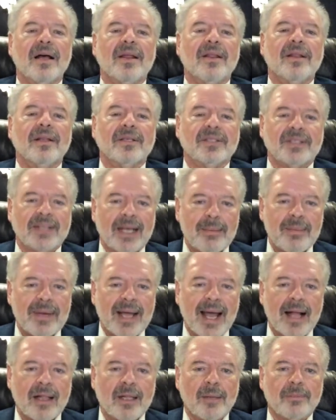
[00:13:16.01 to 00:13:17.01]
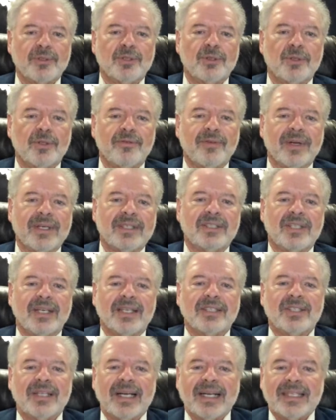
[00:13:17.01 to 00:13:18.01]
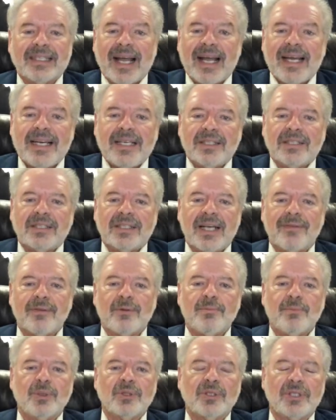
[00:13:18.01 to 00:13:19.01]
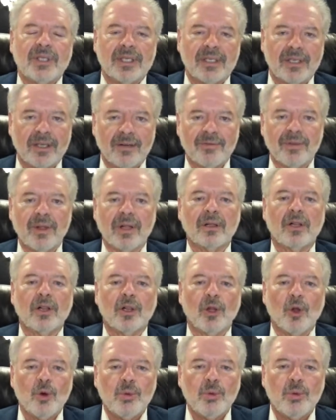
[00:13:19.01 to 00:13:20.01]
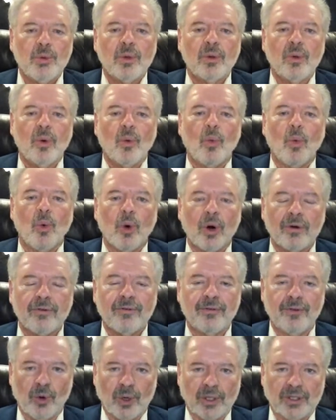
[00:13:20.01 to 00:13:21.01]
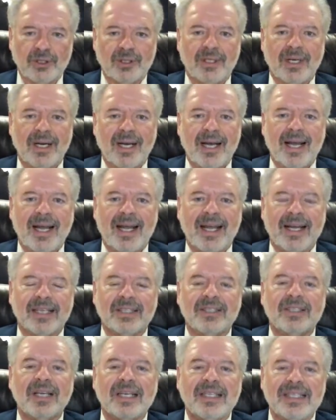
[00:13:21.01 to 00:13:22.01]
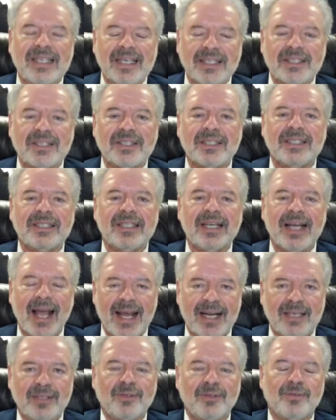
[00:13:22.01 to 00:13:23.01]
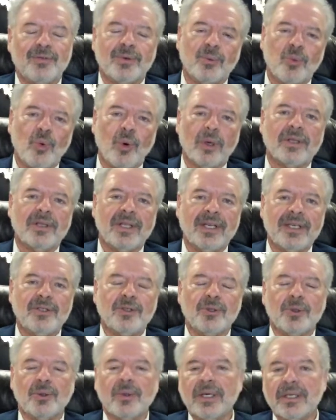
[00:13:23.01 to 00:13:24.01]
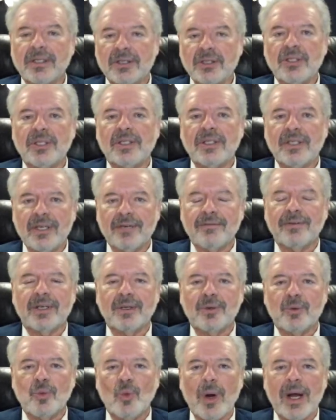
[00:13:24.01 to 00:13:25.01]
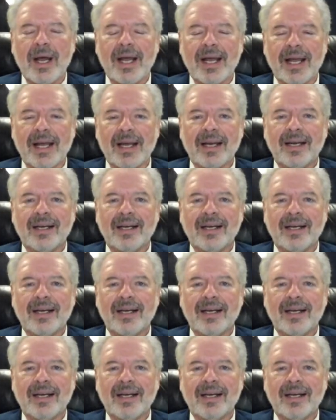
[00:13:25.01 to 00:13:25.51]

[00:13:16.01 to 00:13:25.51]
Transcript: The same Gallup survey says that 87% of the global workforce is disengaged from what they do in a significant way.